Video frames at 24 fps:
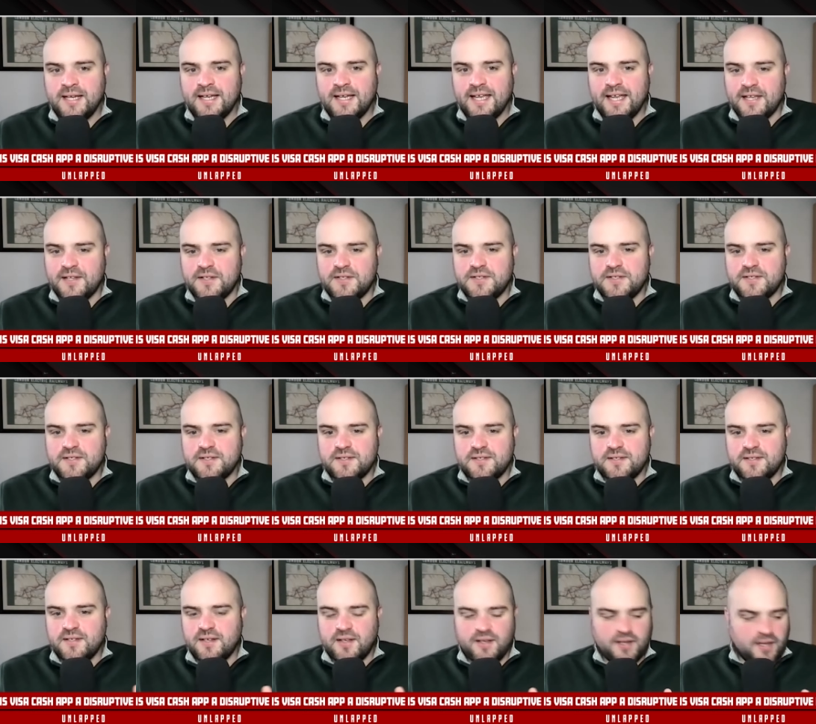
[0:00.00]
It's
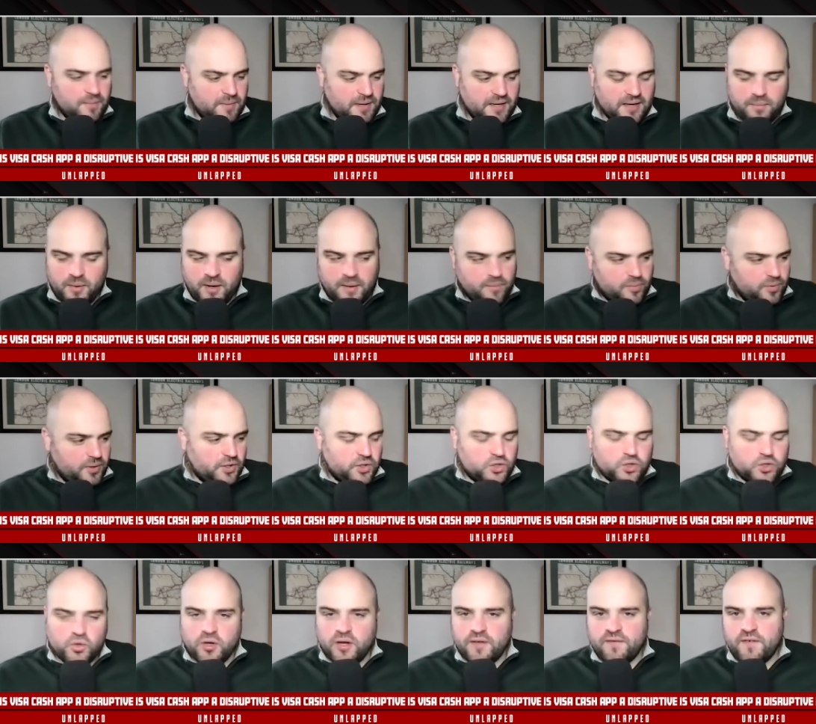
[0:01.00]
I mean, I'm pretty
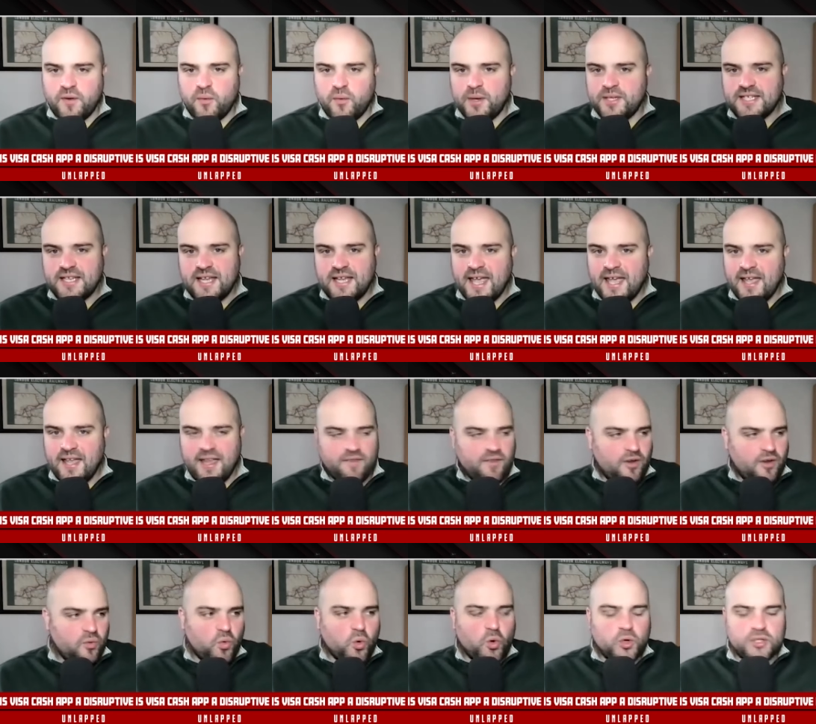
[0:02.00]
sure if I went to if I
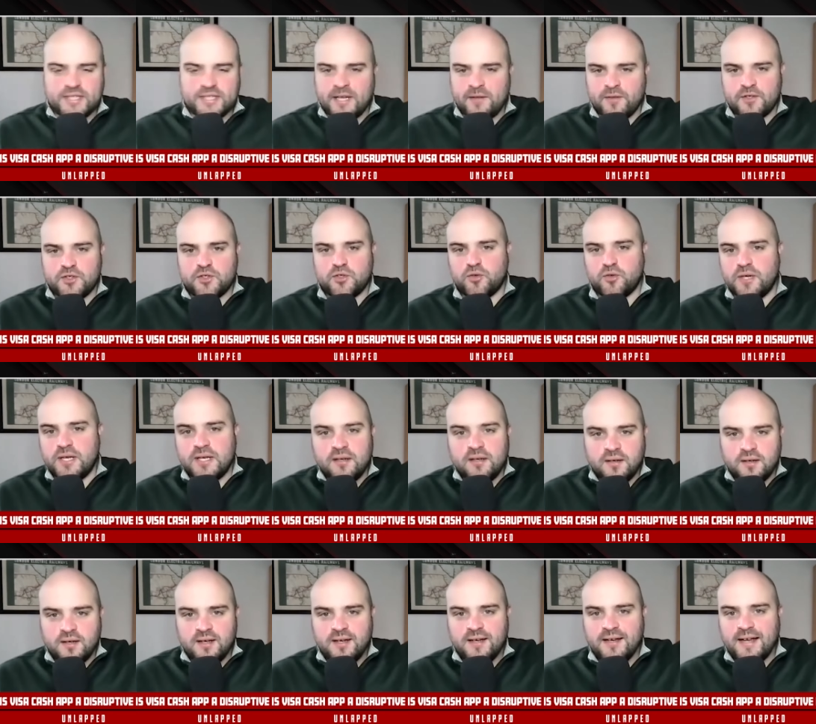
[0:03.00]
walked down the street
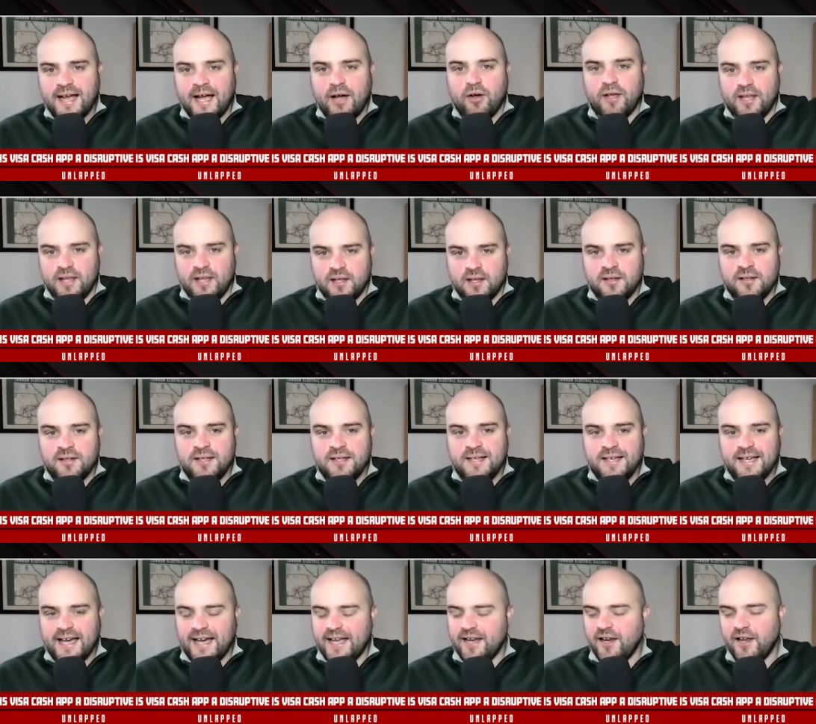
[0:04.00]
out here
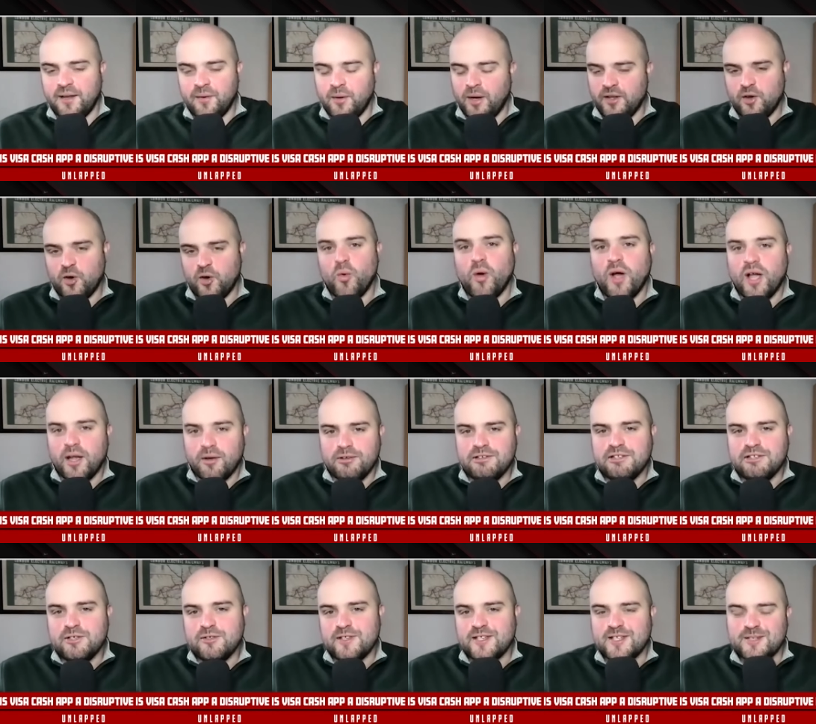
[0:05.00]
and I, I don't know why I would
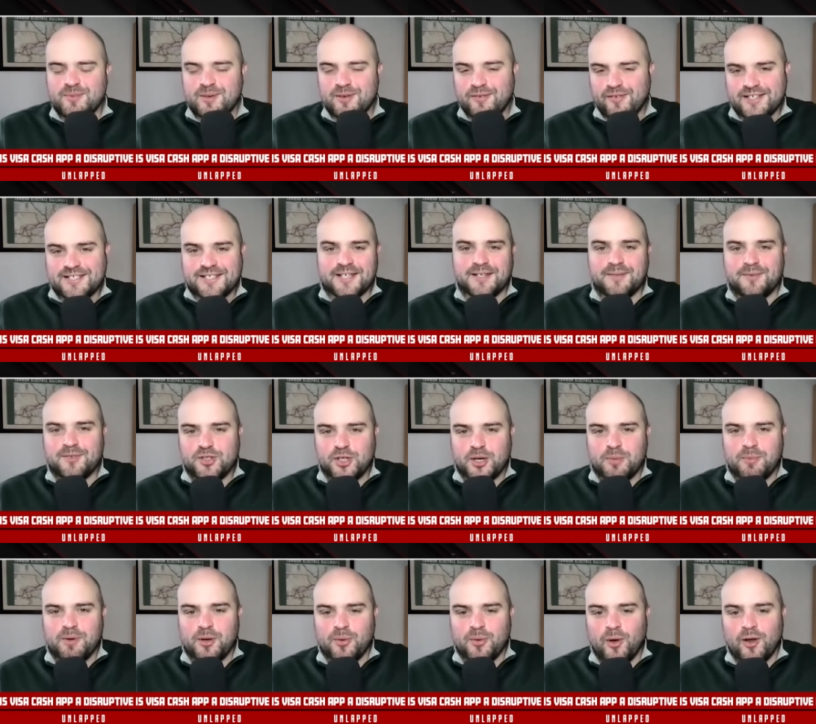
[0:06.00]
do this, but if I said, Show
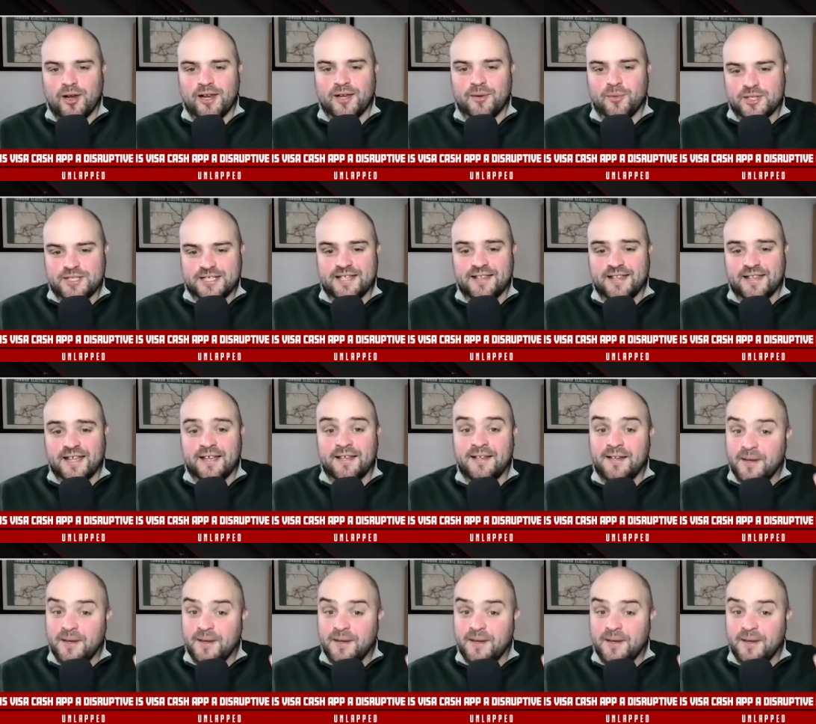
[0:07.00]
me your wallet, what's in there?